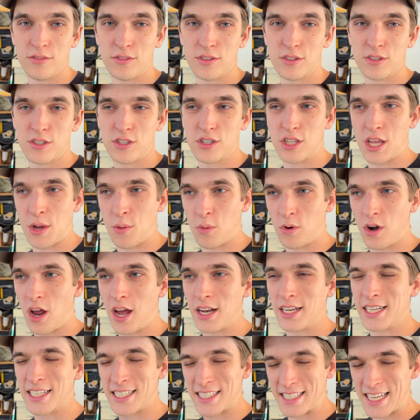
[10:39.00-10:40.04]
They were not
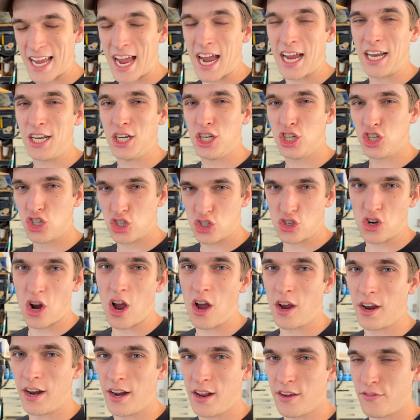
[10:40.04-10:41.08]
designed
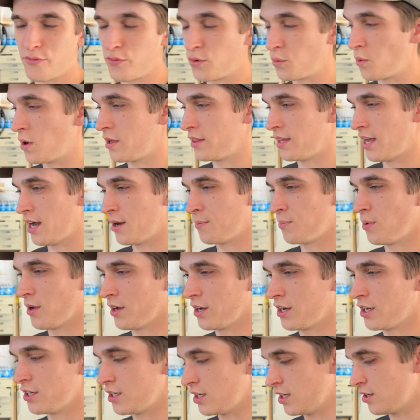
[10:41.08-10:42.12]
strong enough for what the airplane
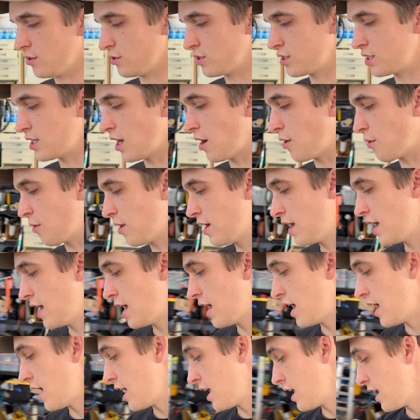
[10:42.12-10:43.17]
could do. So
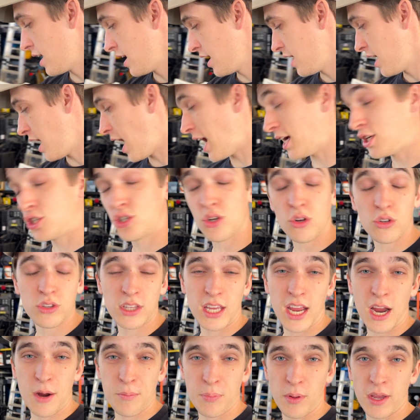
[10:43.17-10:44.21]
I sold the
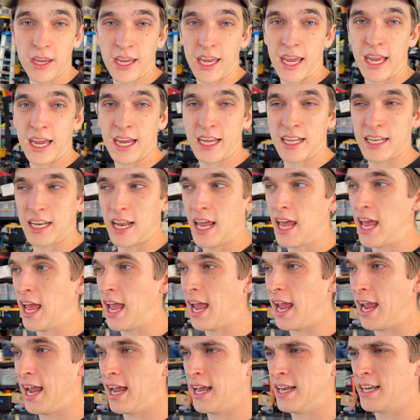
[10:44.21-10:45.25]
airplane kit,
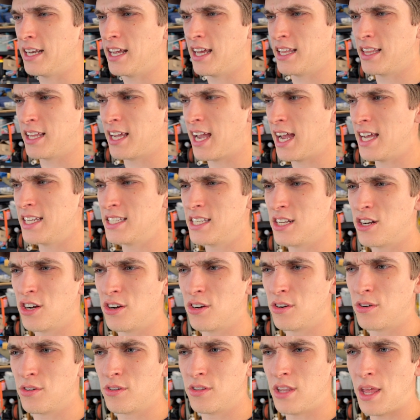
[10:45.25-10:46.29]
and the guys
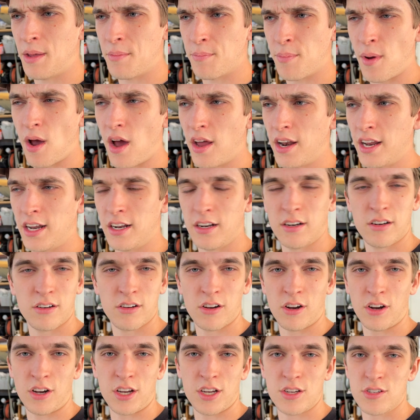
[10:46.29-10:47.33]
that bought it
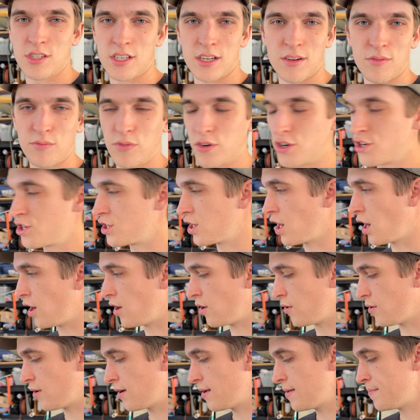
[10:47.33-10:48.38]
are using them for
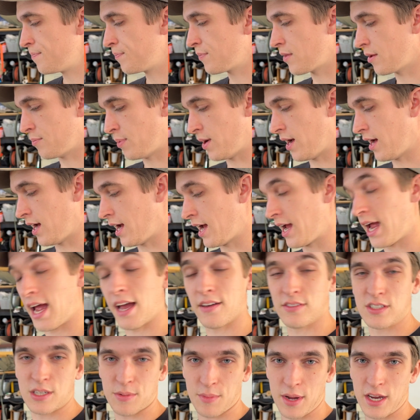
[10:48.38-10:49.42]
show. But I have
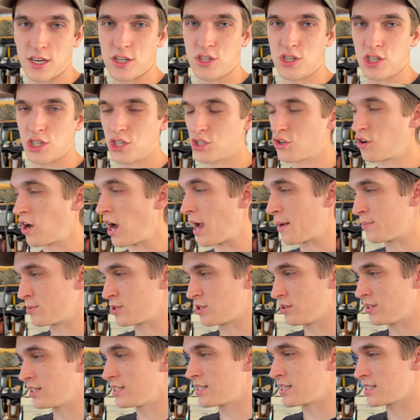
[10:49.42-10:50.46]
some extra scrap, so
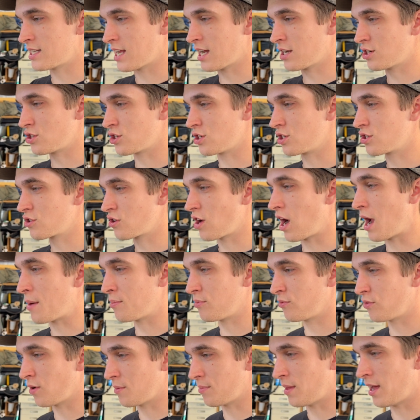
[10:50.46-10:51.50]
this is extra scrap
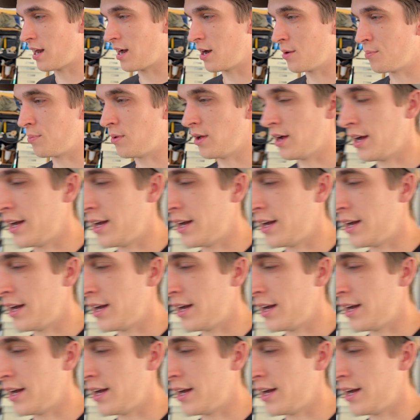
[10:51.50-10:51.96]
from that airplane.